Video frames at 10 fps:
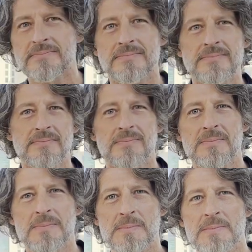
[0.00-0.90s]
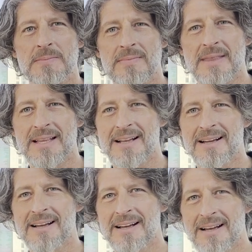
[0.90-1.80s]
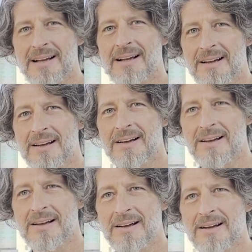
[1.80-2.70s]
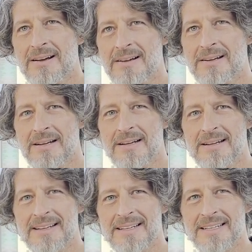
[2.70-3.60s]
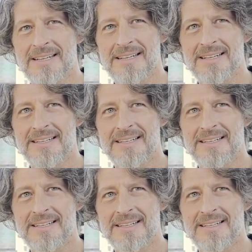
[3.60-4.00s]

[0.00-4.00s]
The person shown says nothing.